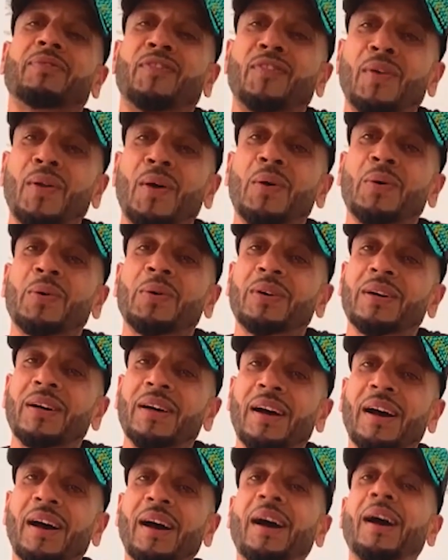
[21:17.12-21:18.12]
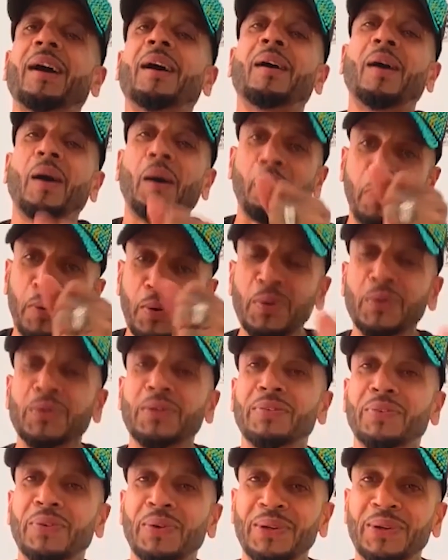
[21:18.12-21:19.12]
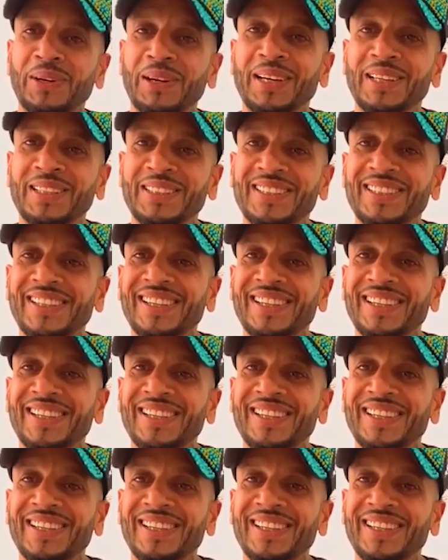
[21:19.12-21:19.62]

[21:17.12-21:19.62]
flow, I'll produce it for you guys.